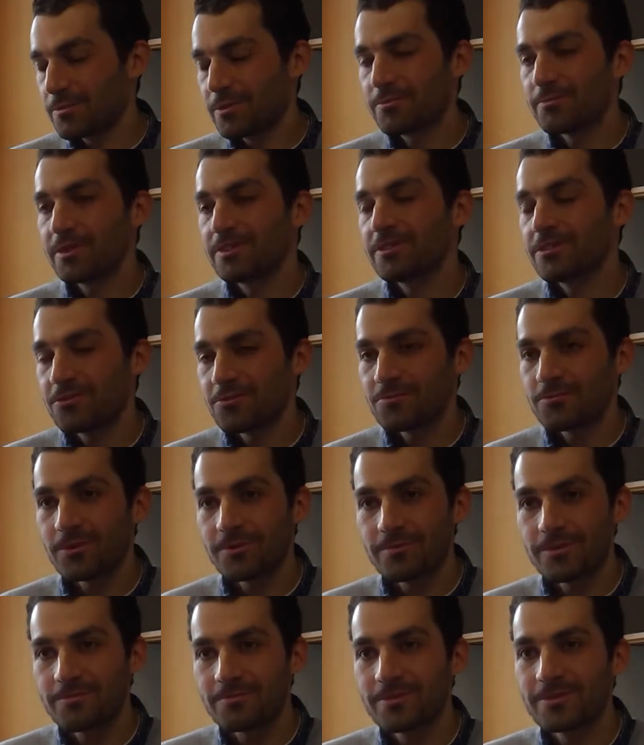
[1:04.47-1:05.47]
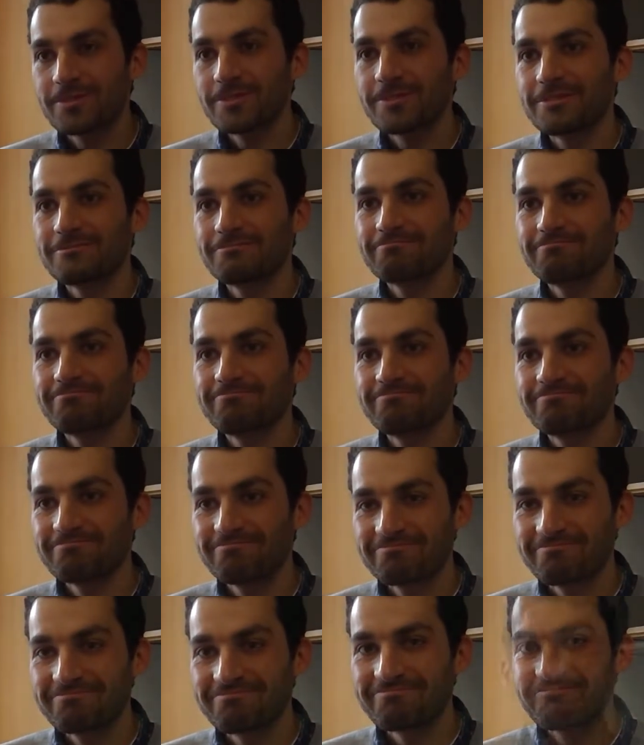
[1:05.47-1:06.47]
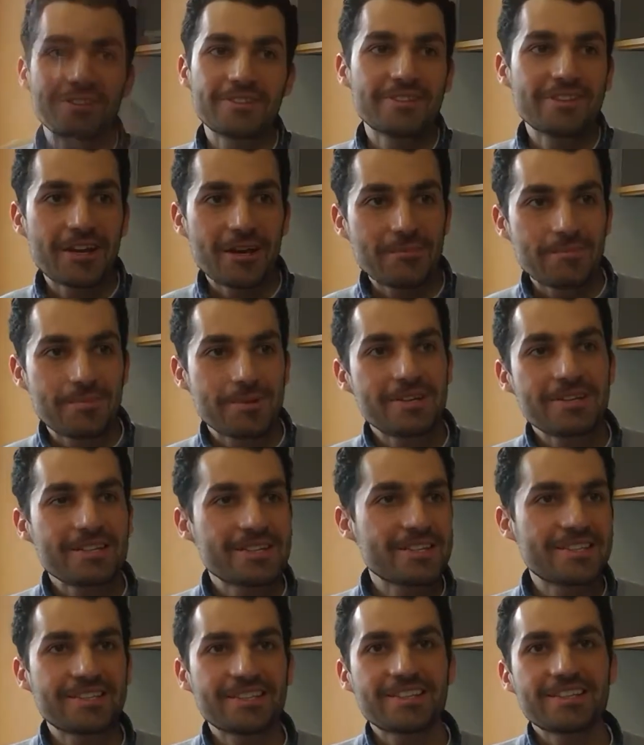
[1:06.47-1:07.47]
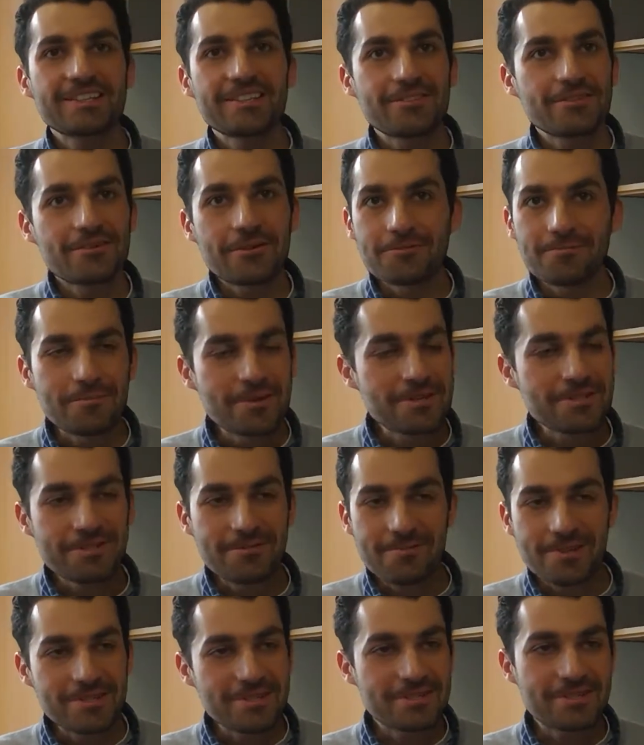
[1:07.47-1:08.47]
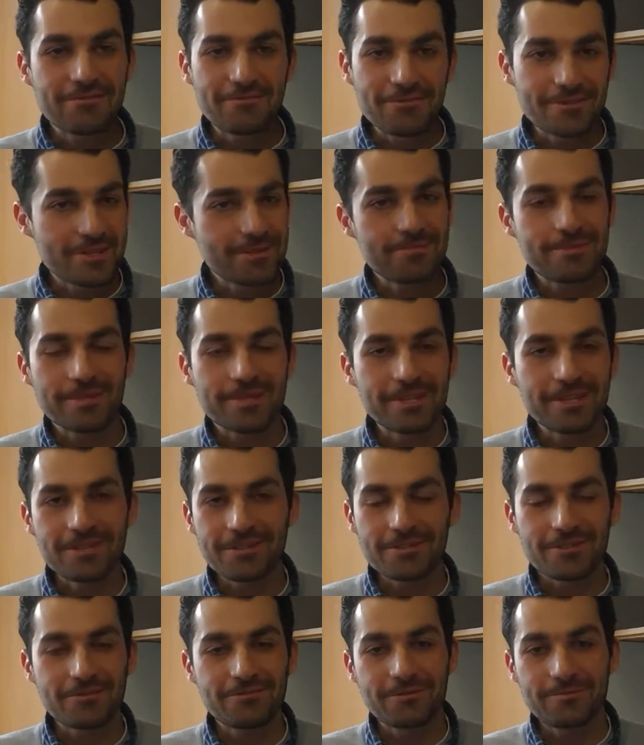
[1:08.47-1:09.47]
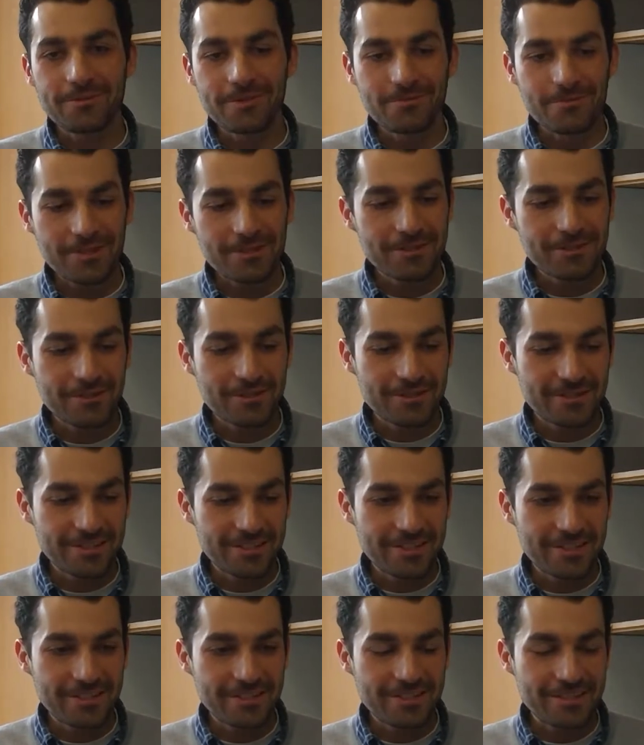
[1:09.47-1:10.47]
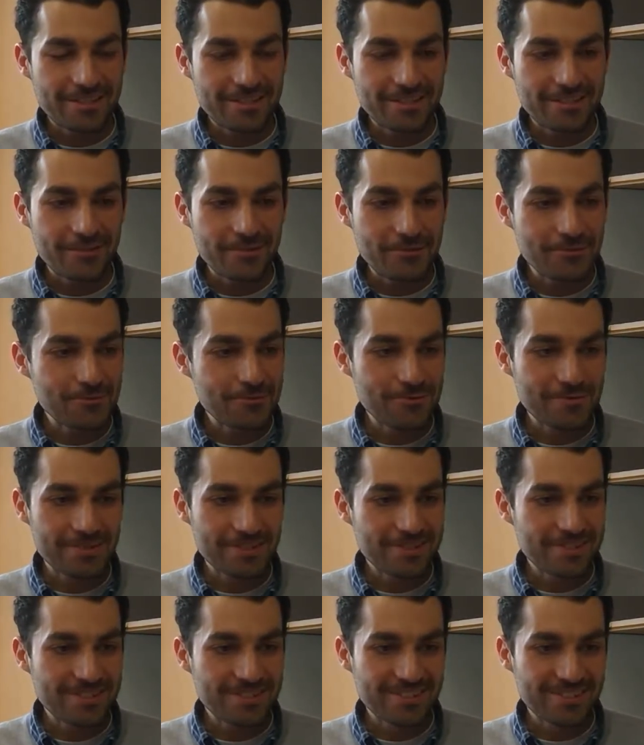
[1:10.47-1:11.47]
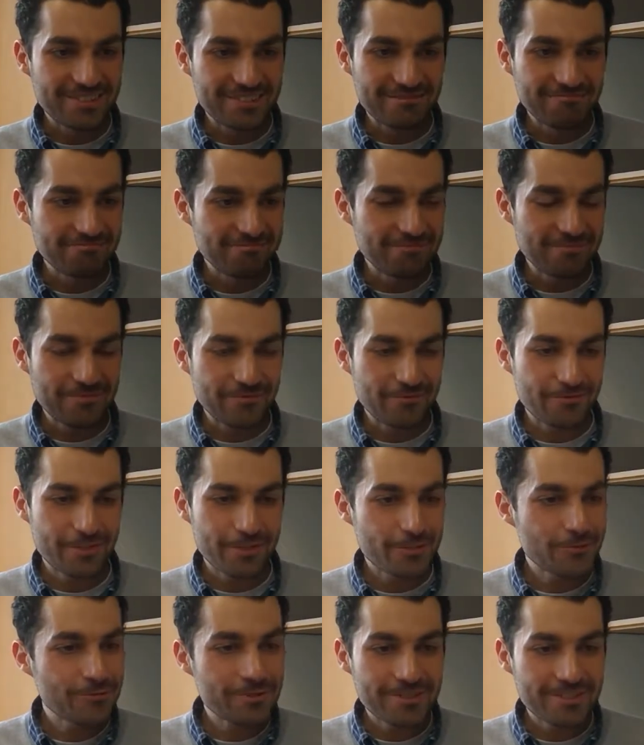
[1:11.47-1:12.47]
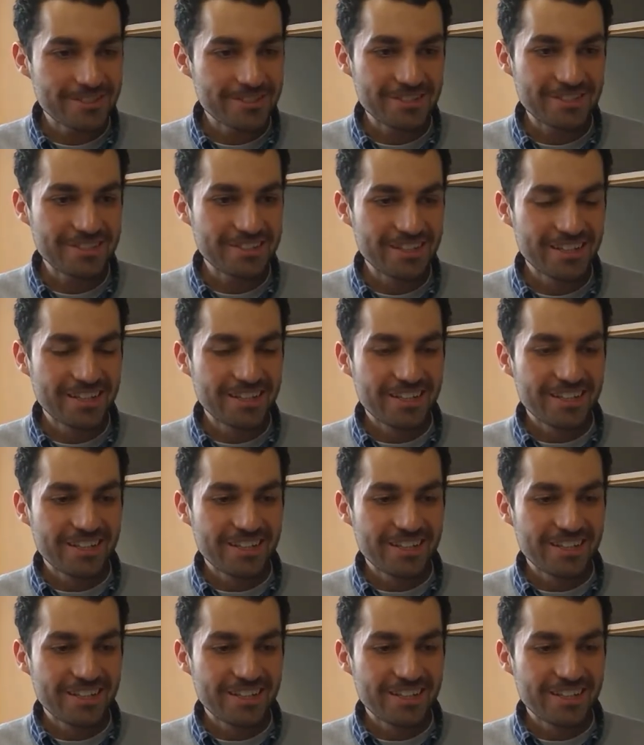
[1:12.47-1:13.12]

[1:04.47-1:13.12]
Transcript: these optimization problems. In the applied side, there are many different applications of optimization. It's used in virtually